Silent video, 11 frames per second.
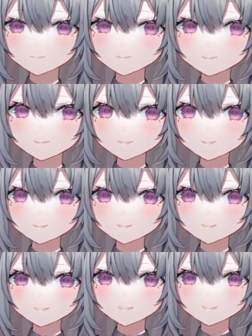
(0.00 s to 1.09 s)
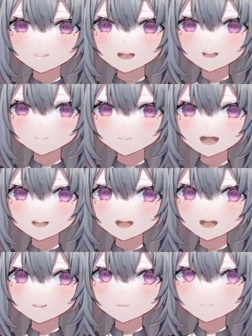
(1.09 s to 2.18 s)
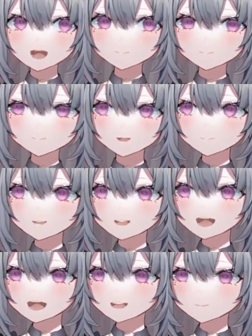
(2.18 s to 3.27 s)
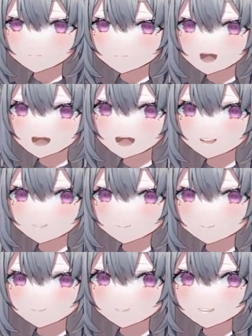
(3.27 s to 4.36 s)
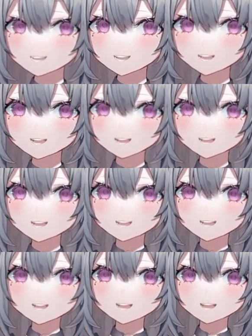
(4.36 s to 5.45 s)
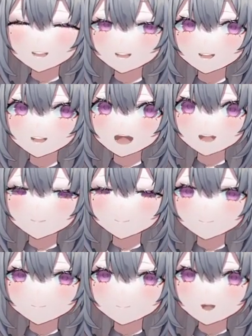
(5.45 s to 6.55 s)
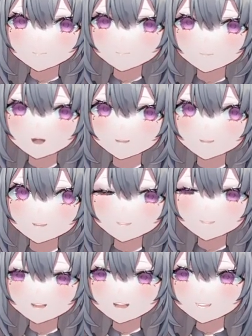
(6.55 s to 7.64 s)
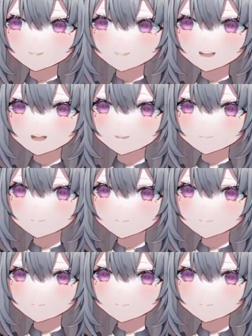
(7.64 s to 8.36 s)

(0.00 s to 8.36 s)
get out of the bathroom. I'm not in the bathroom. I'm looking at the beds. Look away. I just brought the water into the kitchen and I just